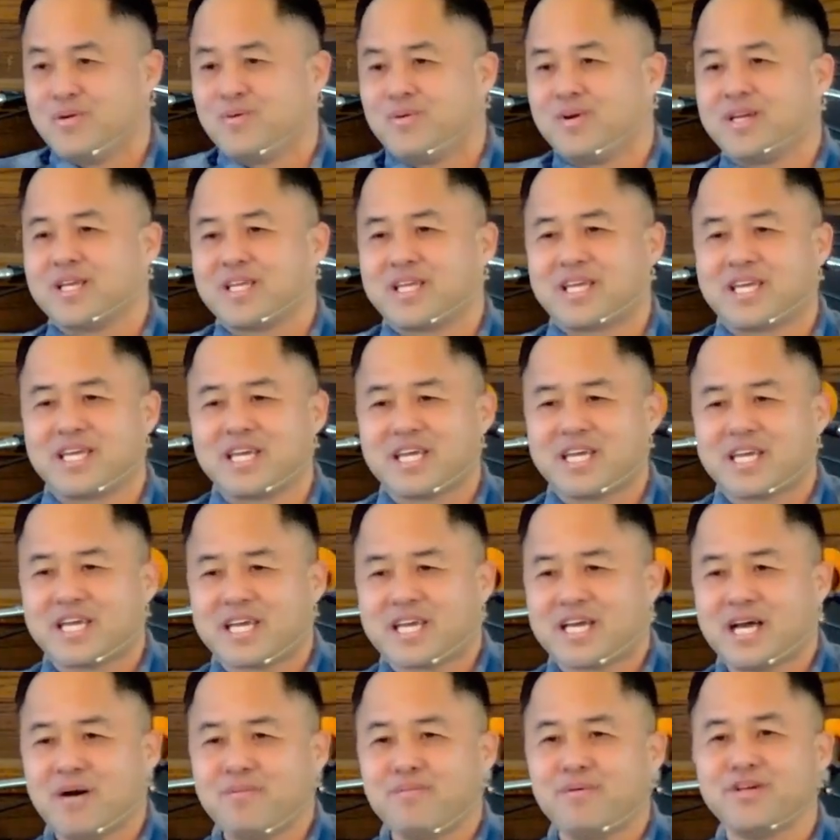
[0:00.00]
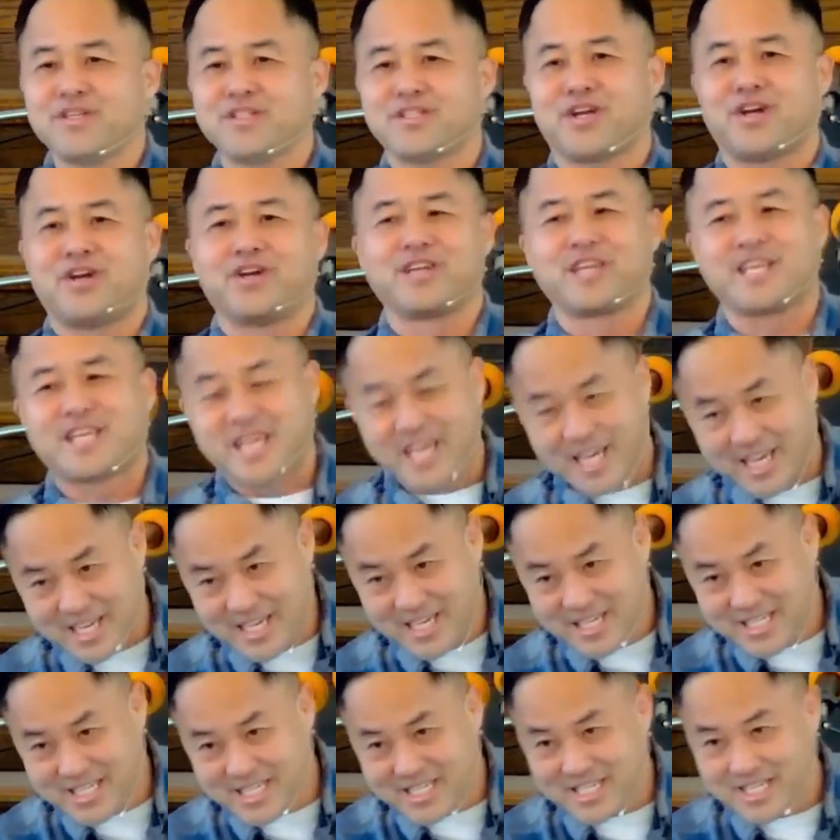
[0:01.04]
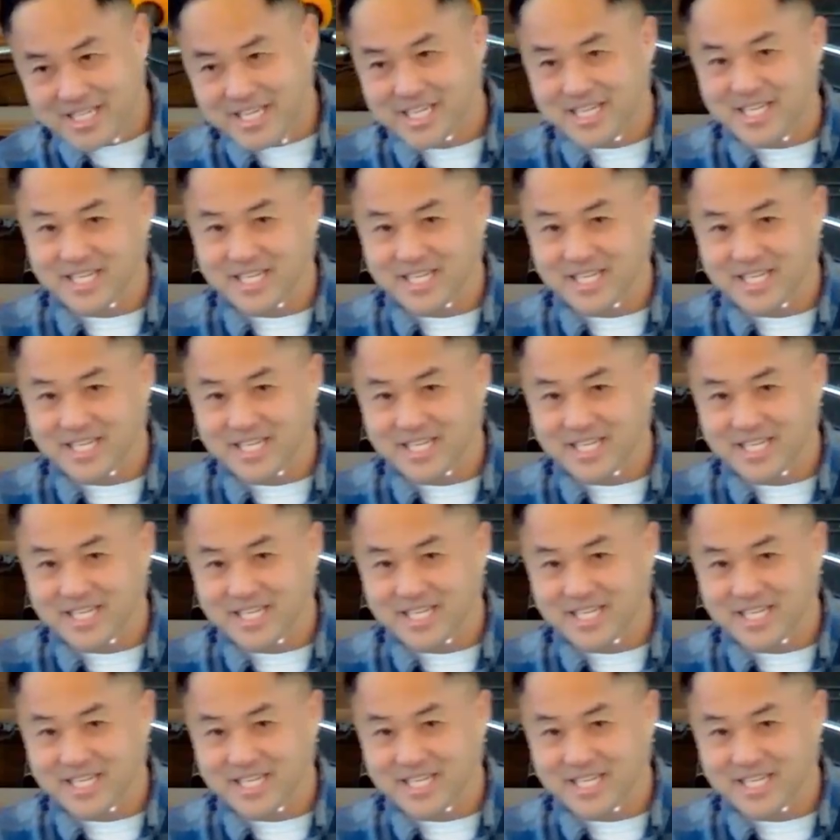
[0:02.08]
when couples are engaged